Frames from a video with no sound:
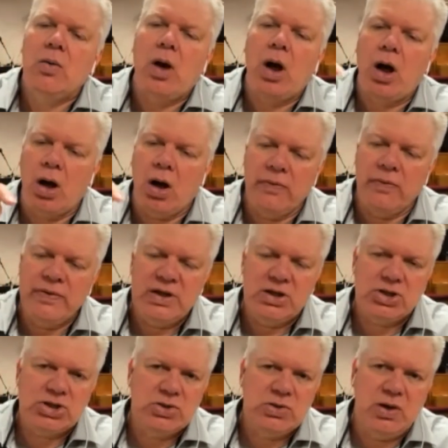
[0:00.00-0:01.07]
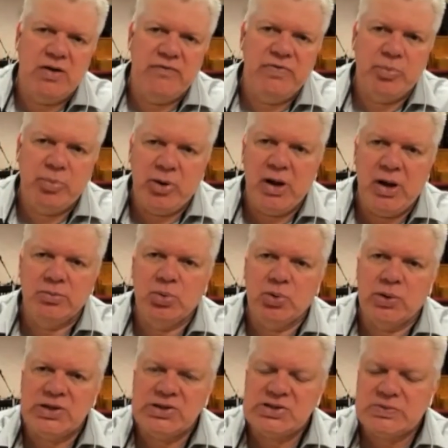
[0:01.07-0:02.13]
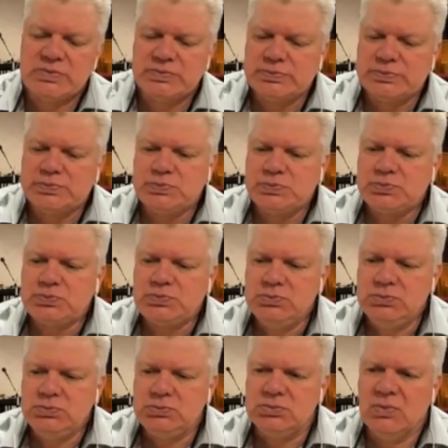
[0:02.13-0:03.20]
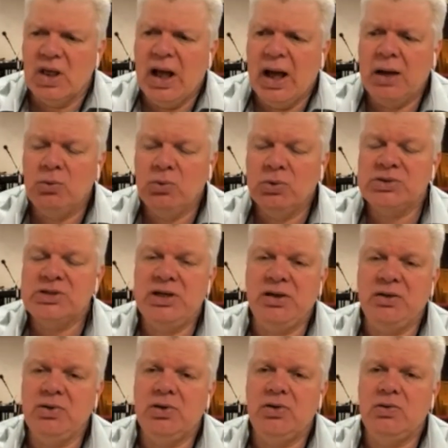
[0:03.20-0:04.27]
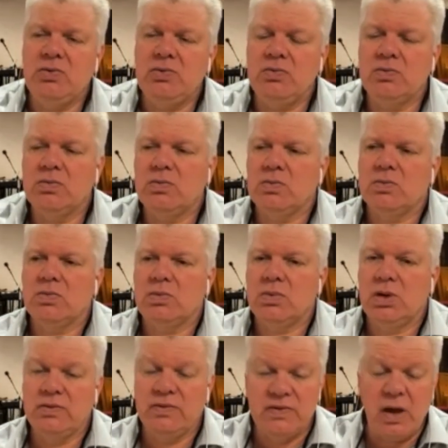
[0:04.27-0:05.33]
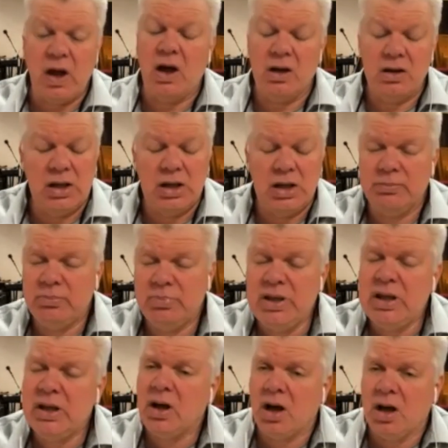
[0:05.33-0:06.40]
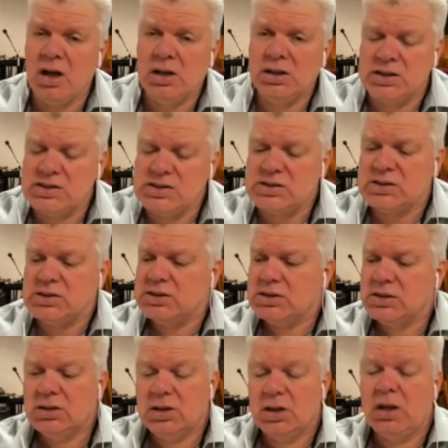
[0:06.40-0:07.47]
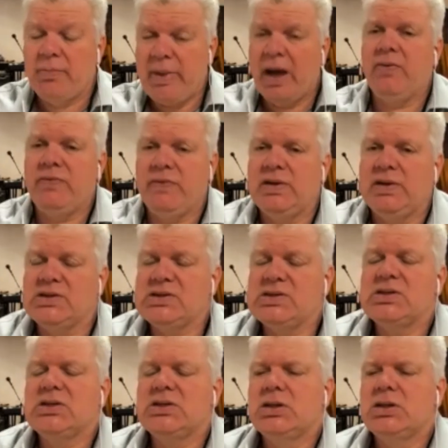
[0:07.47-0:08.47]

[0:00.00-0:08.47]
On the issue of the Proud Boys, I will tell you, and I'm being honest about this.